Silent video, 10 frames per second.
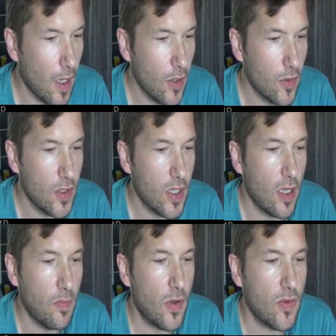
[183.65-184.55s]
just turn
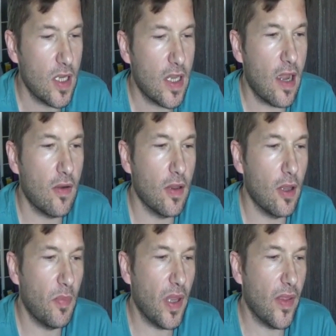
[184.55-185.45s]
the music down a
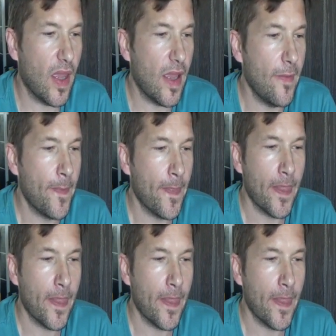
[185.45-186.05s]
little bit there.